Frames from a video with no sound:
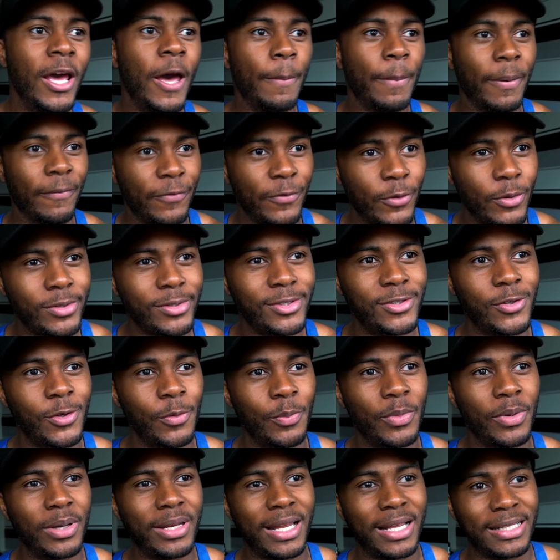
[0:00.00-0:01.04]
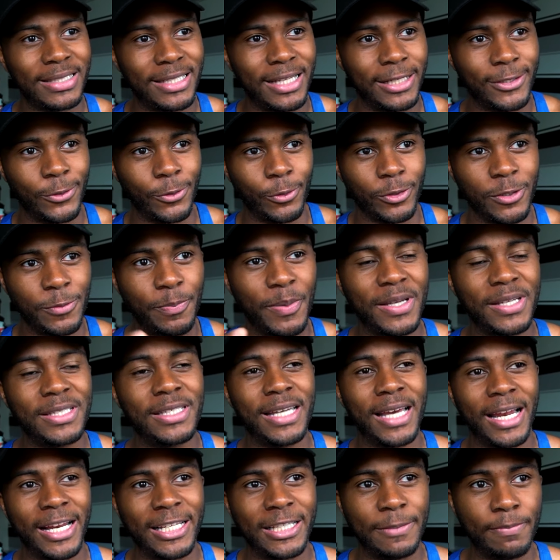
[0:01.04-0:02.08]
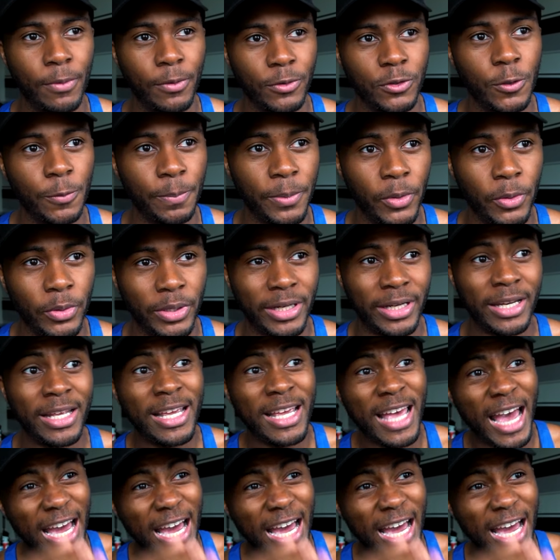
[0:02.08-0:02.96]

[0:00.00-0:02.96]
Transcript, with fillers: But if you're someone that says your speciality is muscle building,